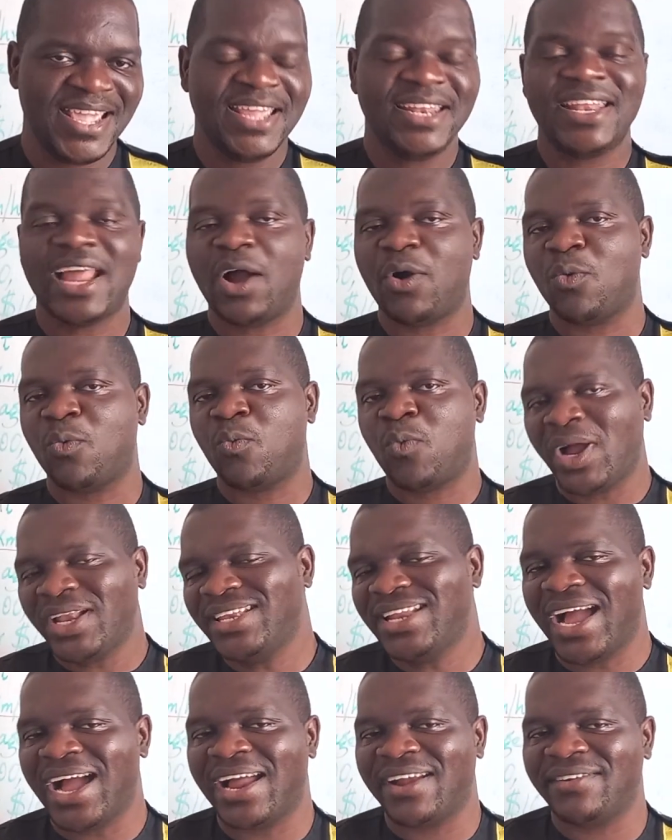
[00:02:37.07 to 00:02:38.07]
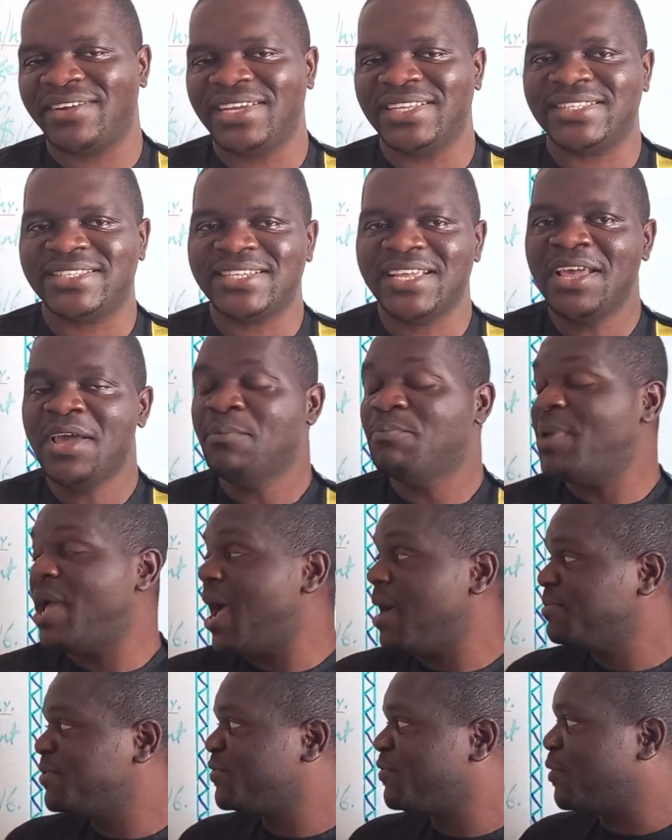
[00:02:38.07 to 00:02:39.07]
Now, what are rates?
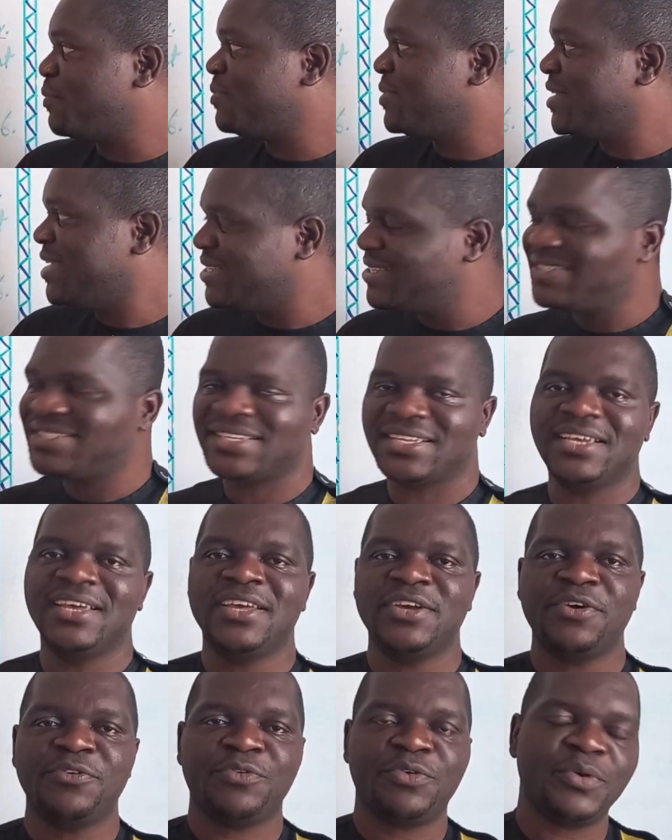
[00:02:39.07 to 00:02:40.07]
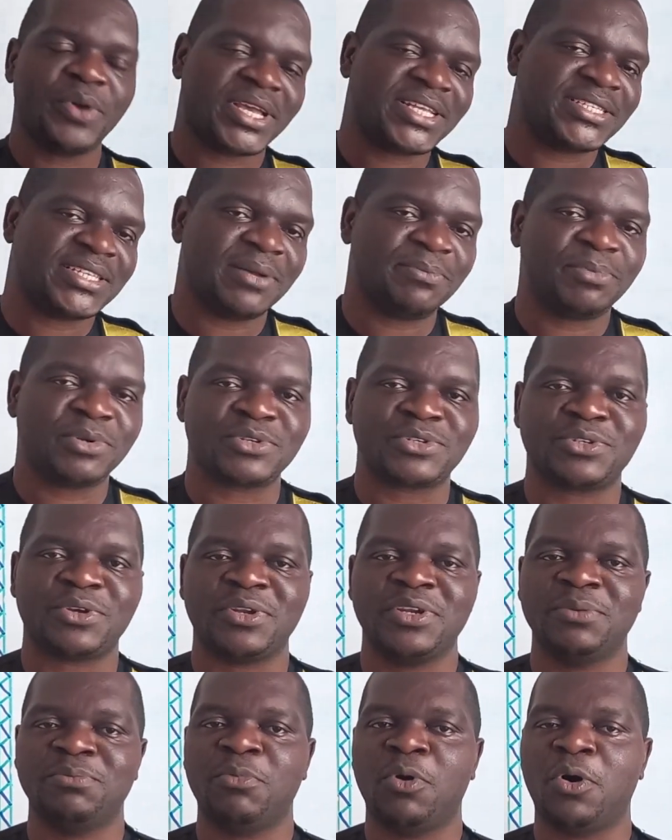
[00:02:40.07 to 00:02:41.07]
Perhaps from these few examples on
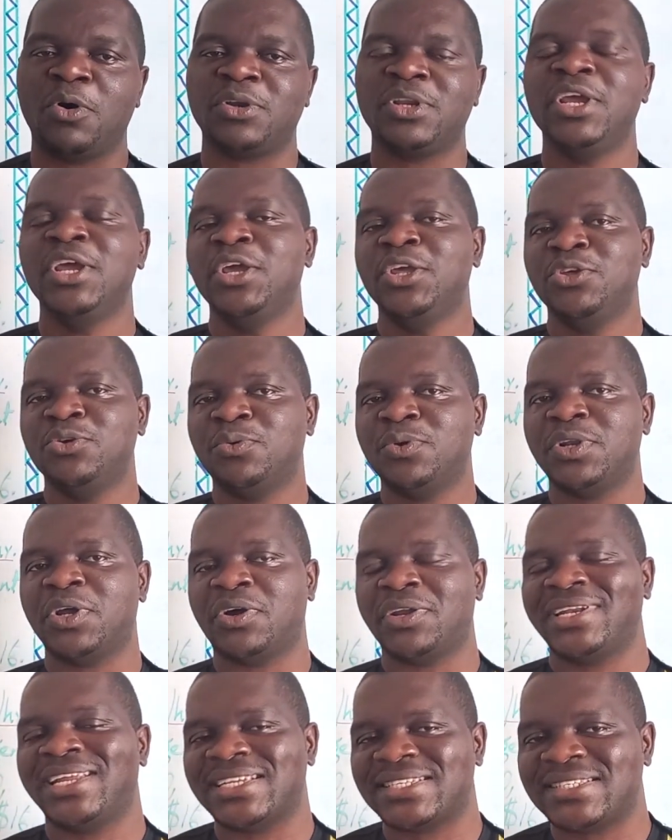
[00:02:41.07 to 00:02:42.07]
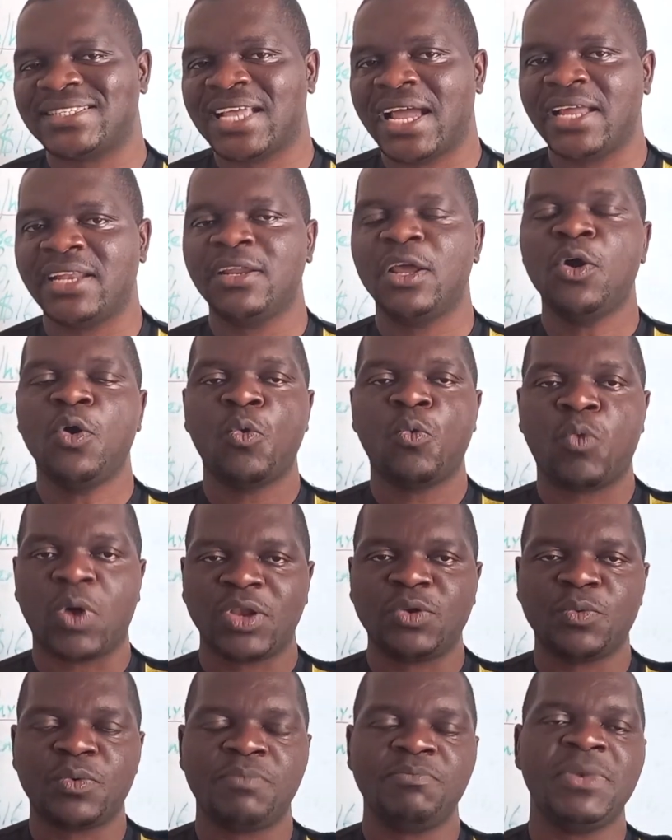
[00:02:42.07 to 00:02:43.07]
the board, you will understand
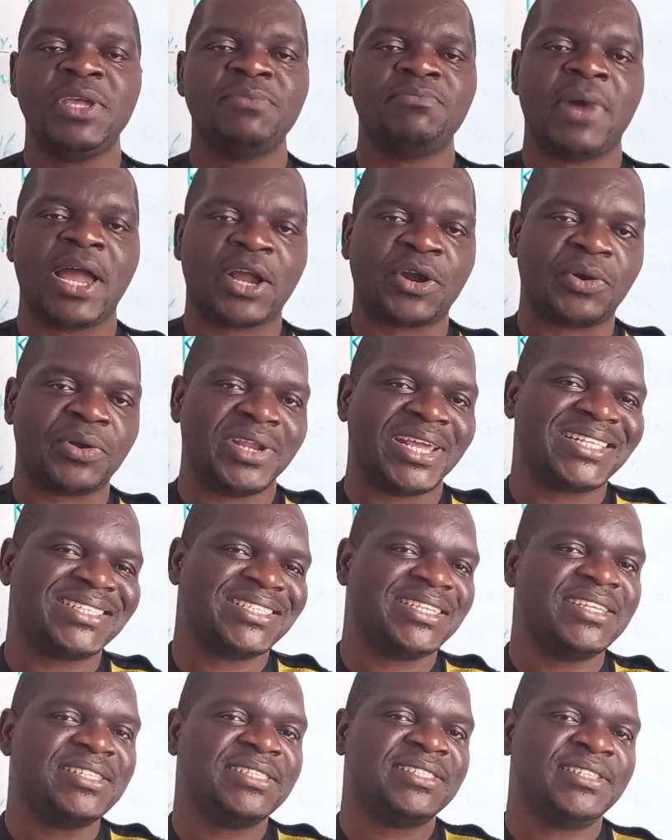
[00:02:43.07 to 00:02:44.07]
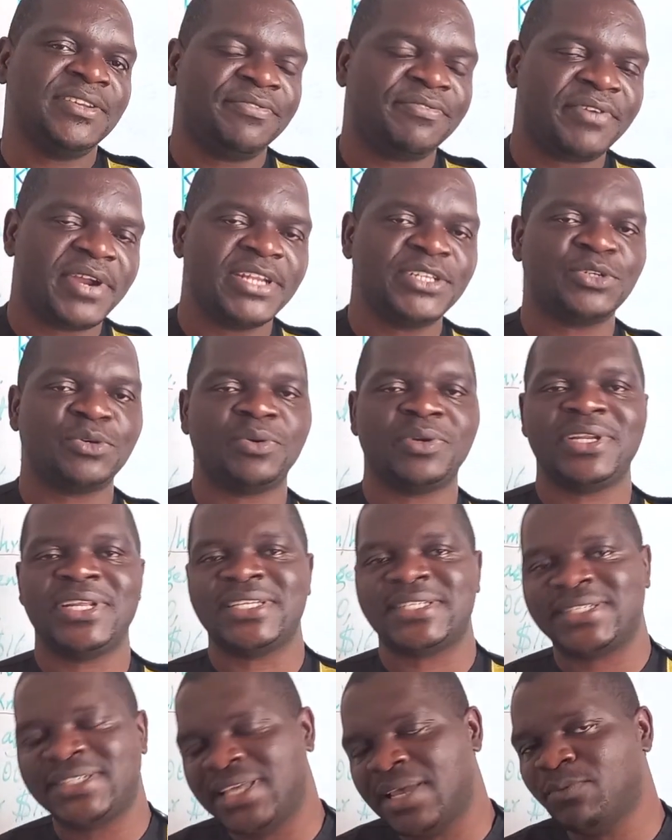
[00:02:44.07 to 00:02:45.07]
what we mean by connecting different or the
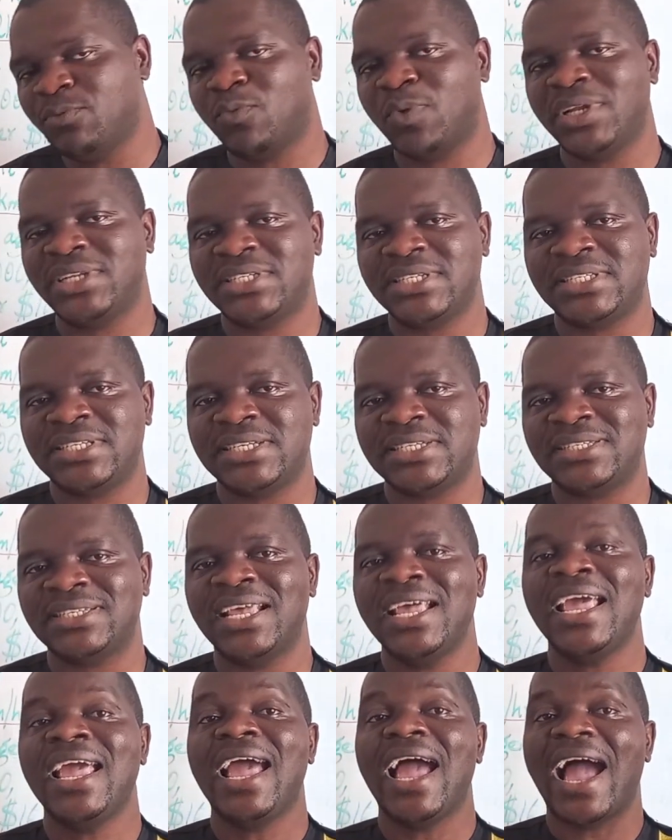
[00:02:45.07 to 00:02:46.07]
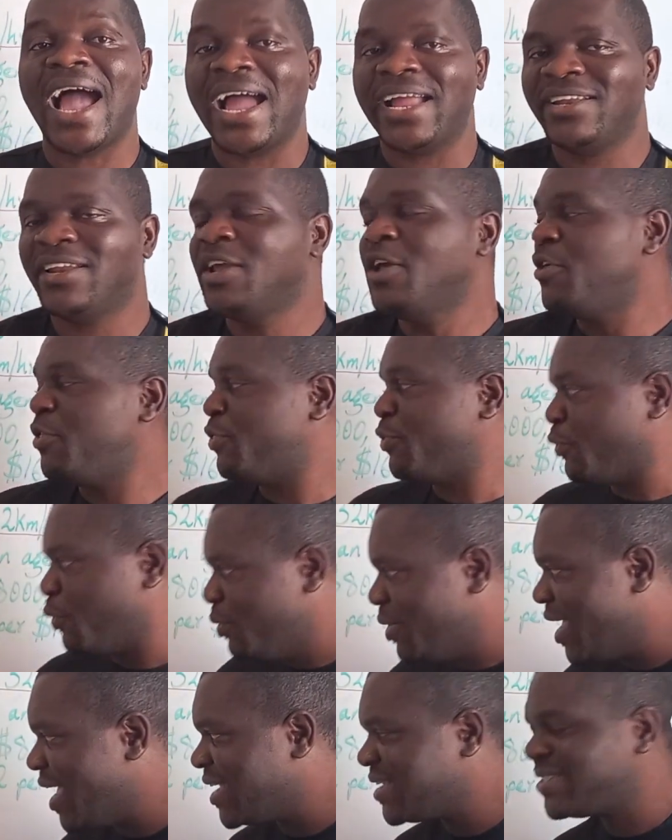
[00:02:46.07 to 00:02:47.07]
same quantities, and through
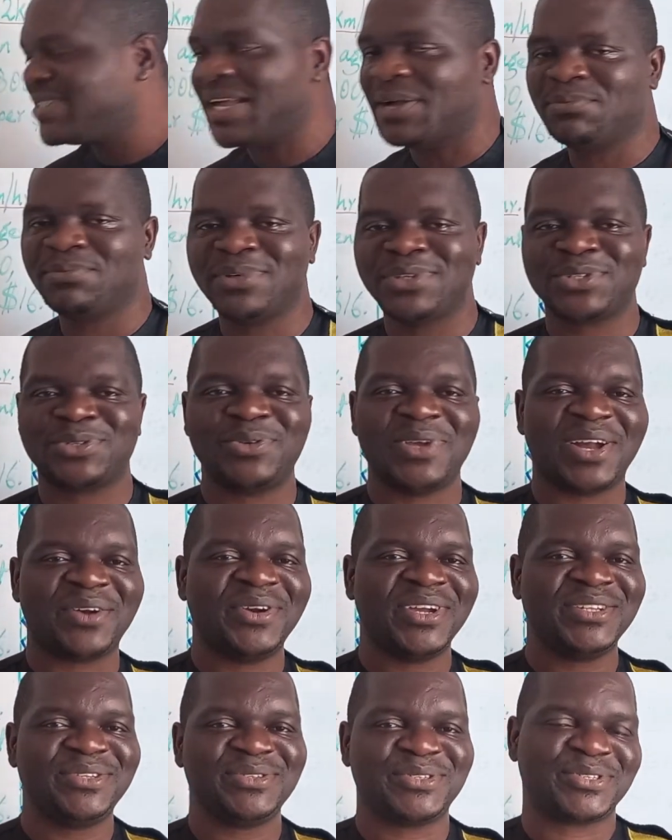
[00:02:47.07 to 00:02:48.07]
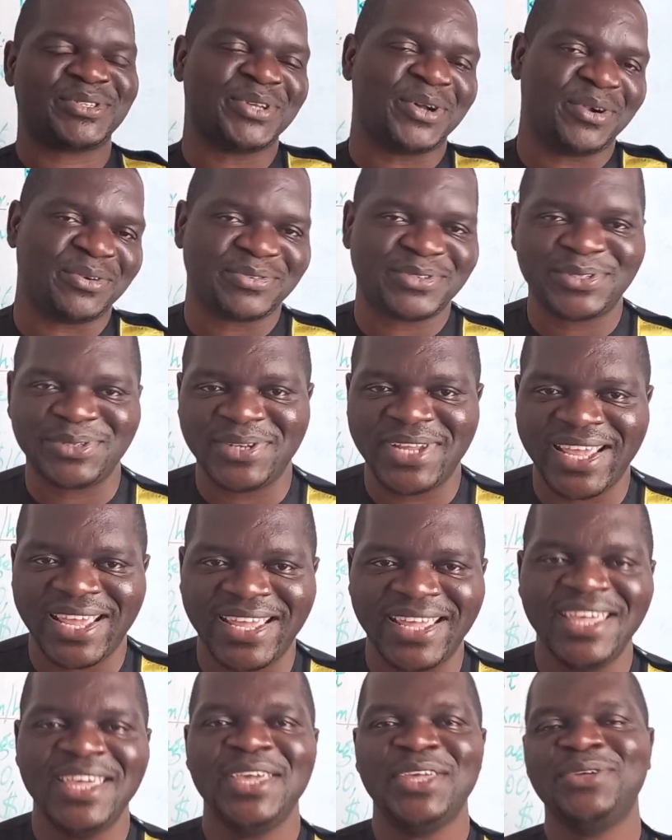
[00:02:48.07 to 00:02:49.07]
the examples we are going to solve today,
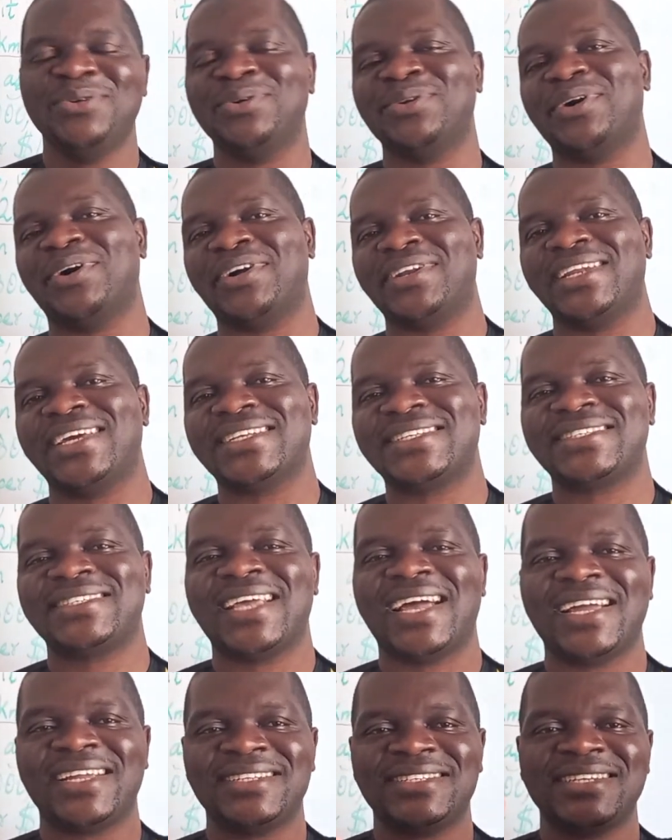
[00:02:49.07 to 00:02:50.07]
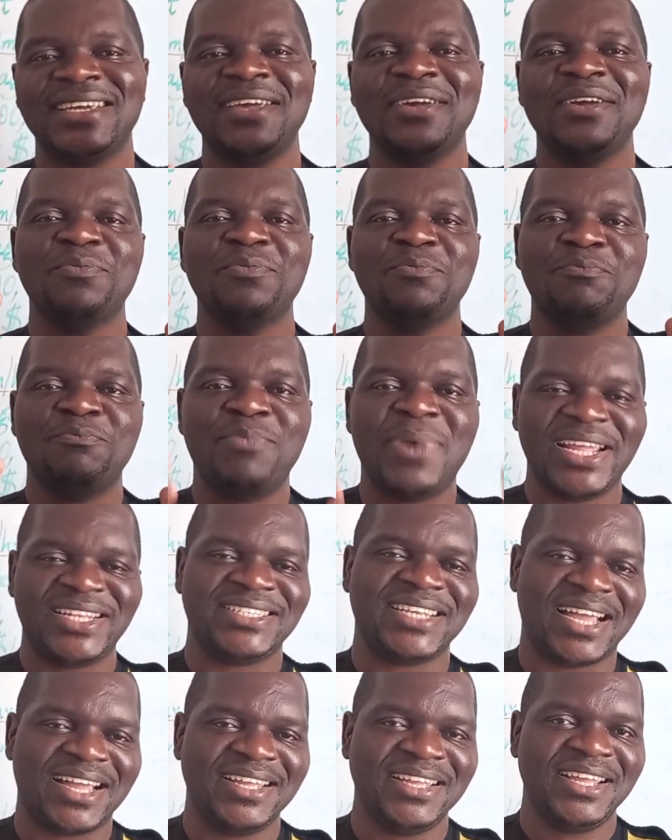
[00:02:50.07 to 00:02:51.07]
you will understand
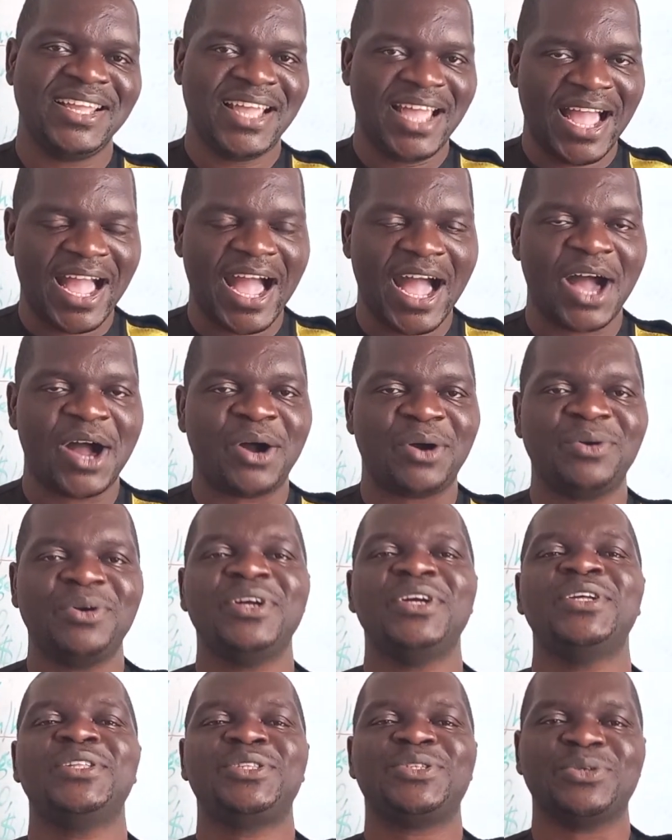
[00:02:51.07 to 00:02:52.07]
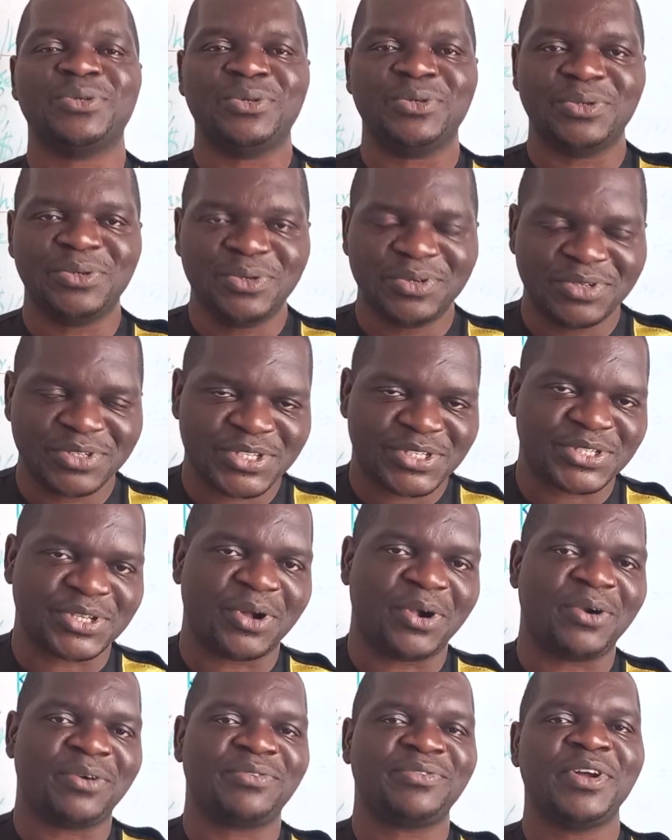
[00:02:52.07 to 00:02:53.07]
better how to
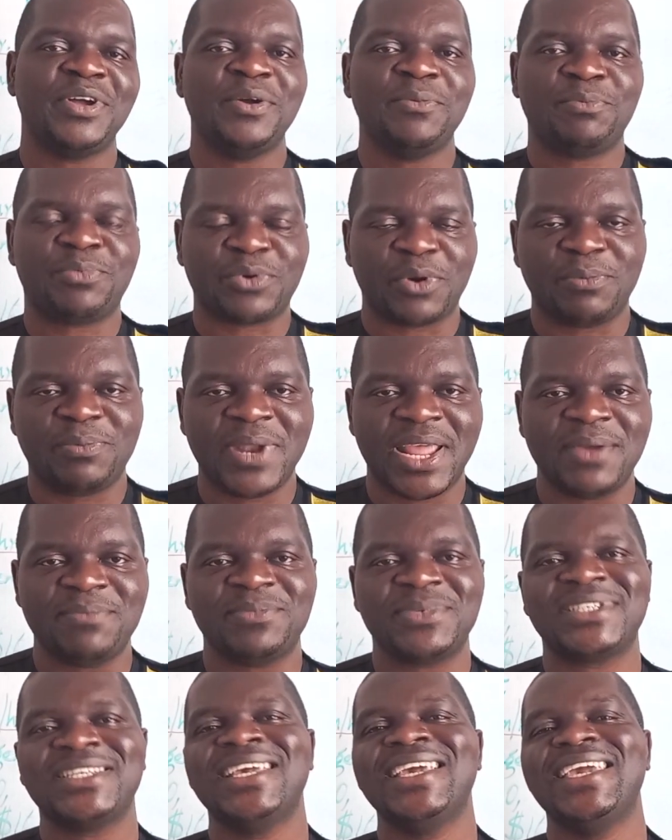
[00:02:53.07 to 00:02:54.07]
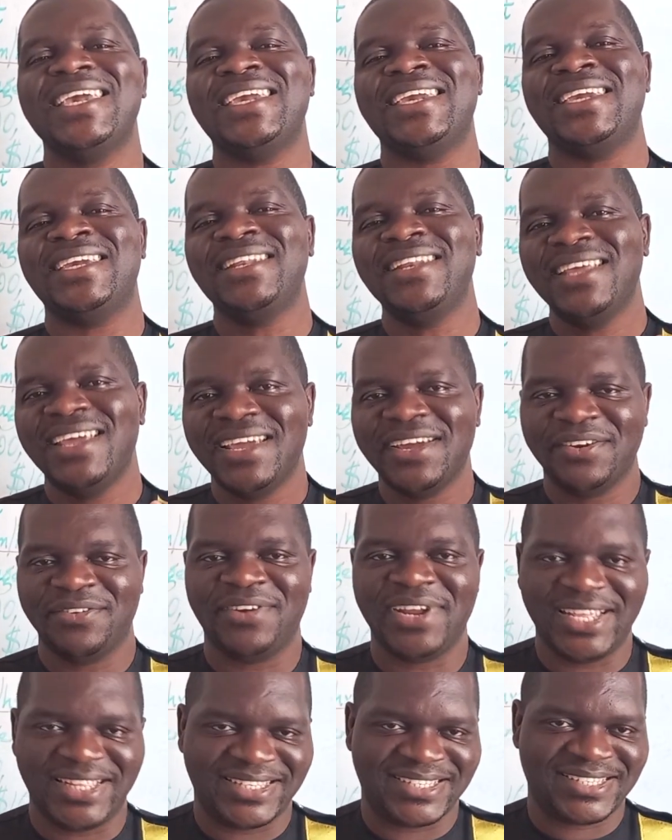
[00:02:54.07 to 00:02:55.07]
solve problems in
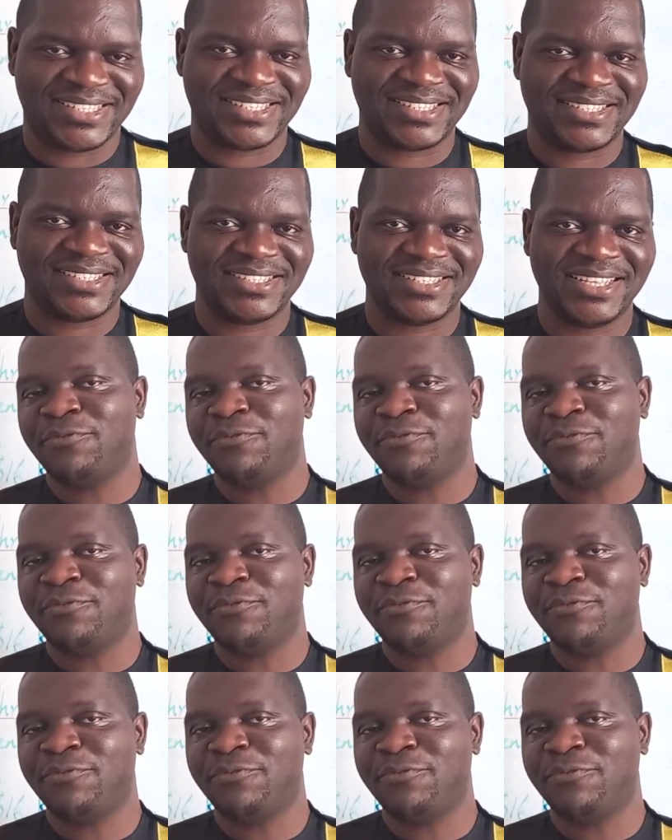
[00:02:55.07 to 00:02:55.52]
rates.